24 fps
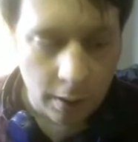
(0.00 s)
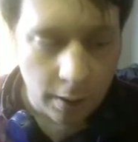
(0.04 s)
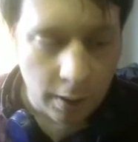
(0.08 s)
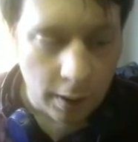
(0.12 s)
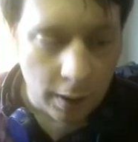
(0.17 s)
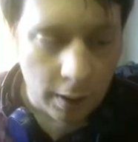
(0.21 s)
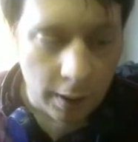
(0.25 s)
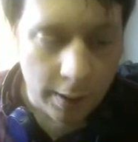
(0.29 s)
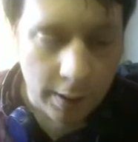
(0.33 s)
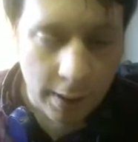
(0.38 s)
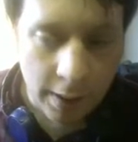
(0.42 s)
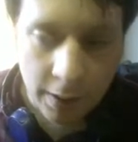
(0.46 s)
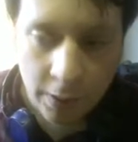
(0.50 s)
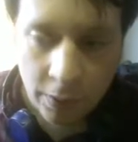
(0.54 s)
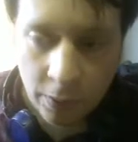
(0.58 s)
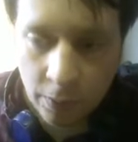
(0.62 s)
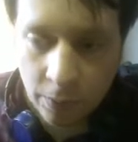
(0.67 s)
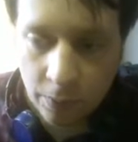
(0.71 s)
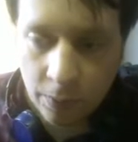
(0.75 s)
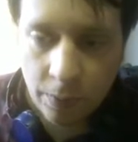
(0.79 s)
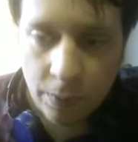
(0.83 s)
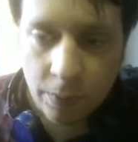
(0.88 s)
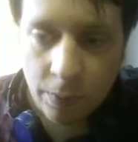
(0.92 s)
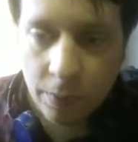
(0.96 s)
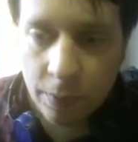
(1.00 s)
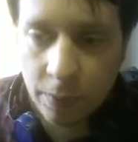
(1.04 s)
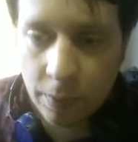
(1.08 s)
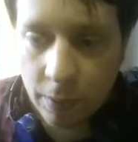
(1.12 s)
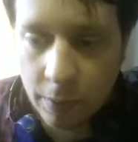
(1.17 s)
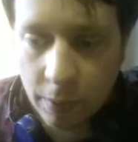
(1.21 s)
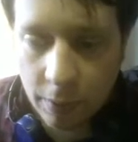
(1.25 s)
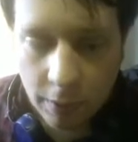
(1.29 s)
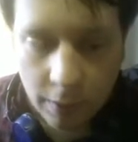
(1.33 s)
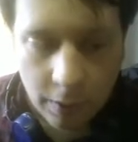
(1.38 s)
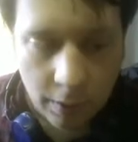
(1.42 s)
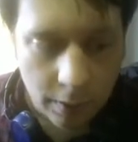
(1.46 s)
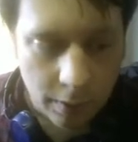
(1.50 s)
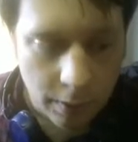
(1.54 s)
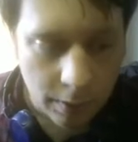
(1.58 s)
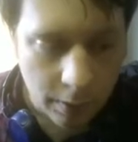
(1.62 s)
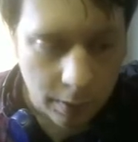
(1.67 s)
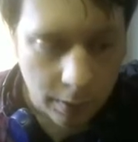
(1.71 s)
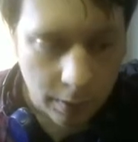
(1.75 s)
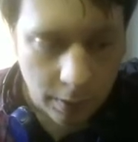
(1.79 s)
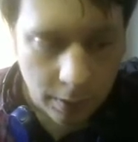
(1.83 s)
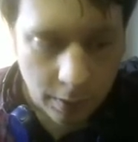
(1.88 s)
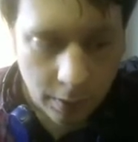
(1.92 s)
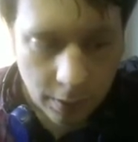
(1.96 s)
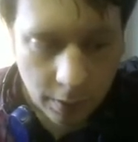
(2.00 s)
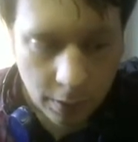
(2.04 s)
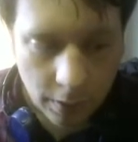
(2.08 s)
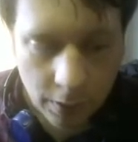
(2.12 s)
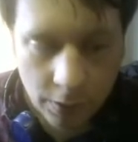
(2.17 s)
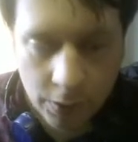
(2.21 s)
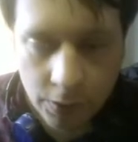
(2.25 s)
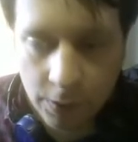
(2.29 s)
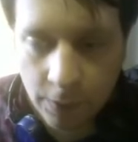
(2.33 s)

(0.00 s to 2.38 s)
And now, there's